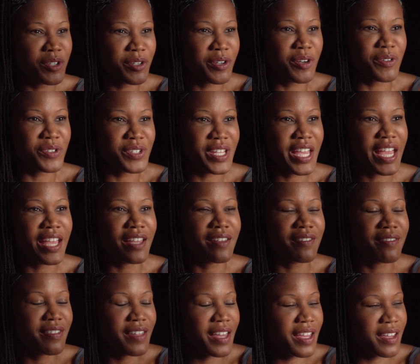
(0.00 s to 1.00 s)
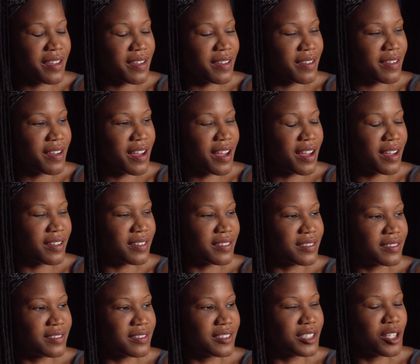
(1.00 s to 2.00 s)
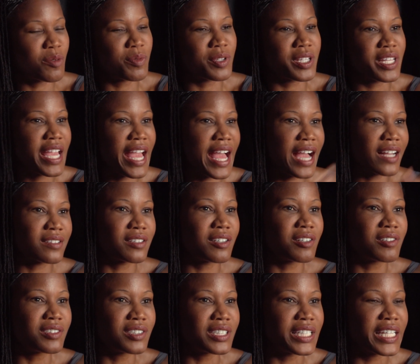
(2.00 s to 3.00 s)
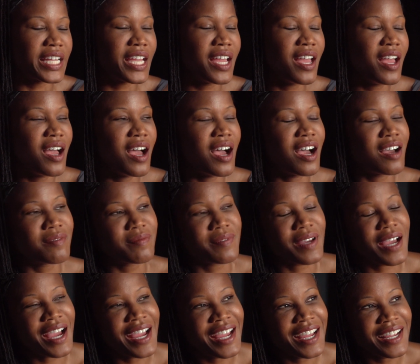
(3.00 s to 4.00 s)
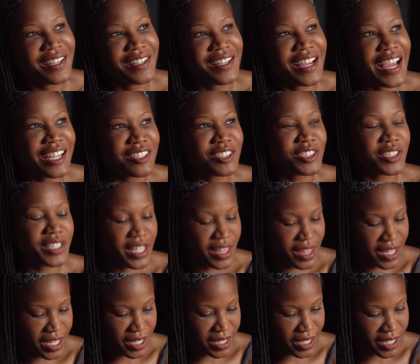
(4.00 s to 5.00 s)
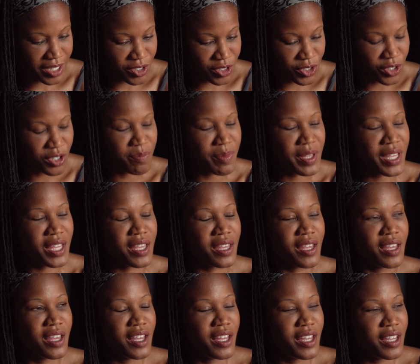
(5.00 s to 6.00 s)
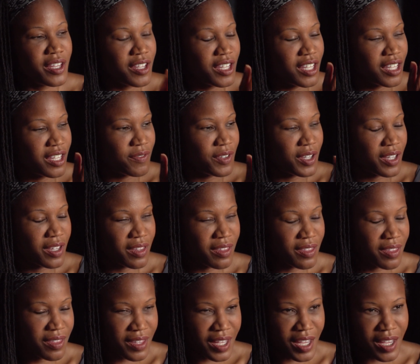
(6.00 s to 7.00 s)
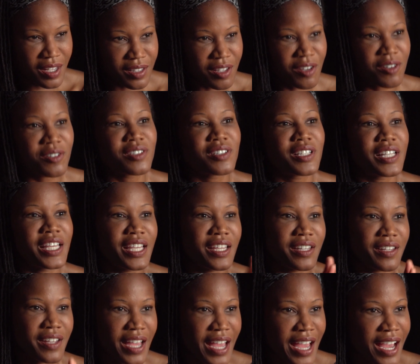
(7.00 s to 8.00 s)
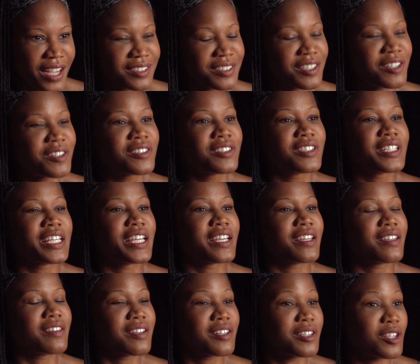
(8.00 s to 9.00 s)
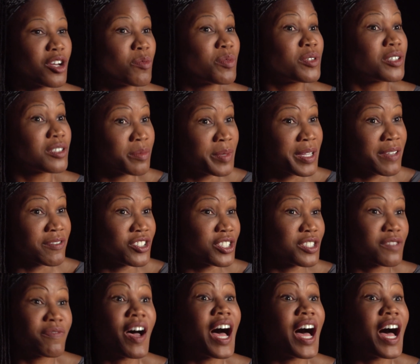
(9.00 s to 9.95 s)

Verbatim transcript: You know the saying, think globally, act locally. I actually think it should be, if you think locally and you act locally, the global will be just